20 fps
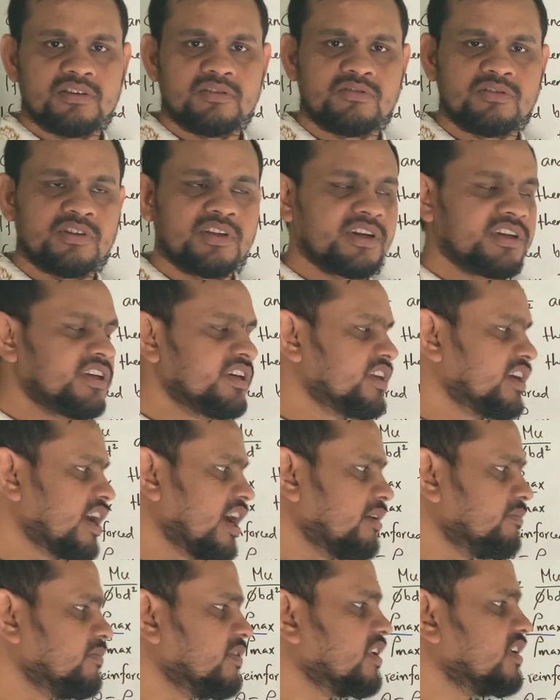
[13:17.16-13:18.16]
so that it
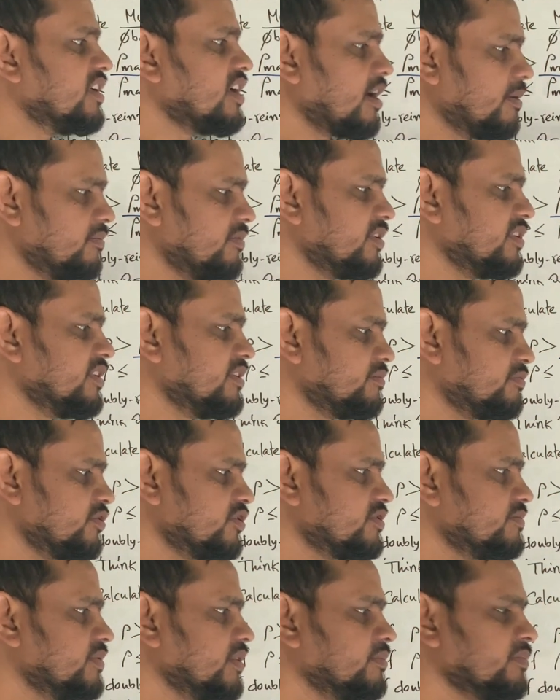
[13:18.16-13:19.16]
can be a doubly
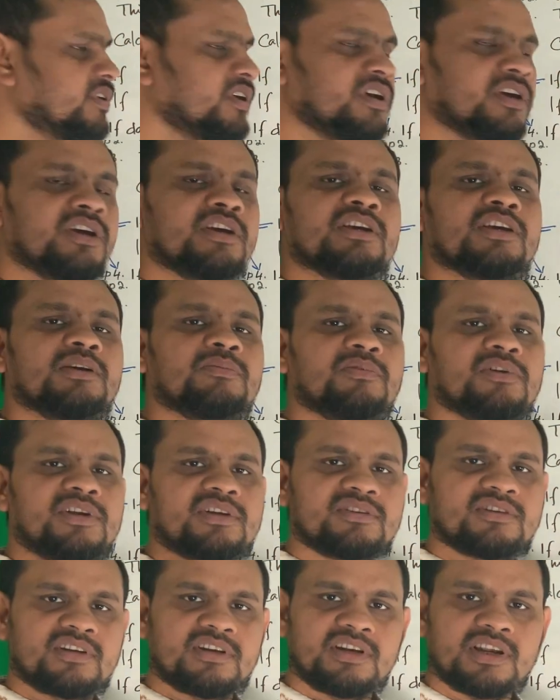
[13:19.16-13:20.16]
reinforced beam. If it
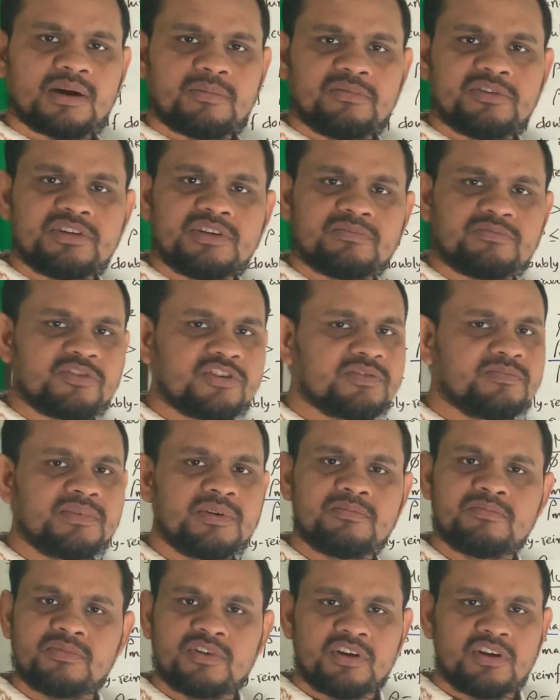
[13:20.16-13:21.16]
is a doubly reinforced
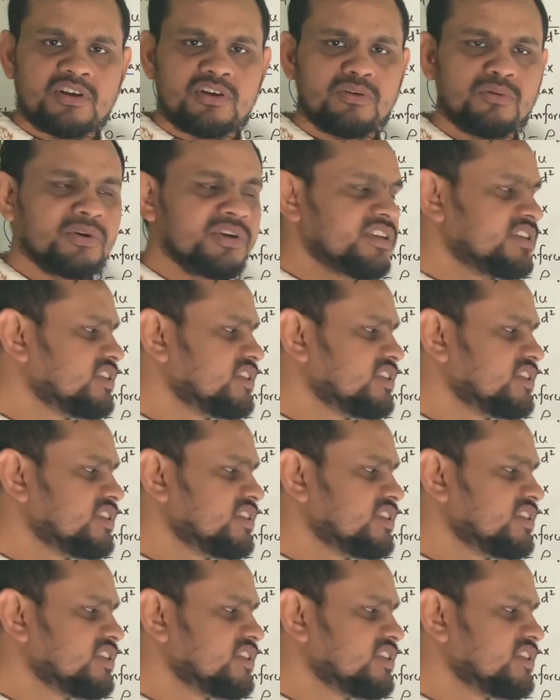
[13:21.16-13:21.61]
beam, no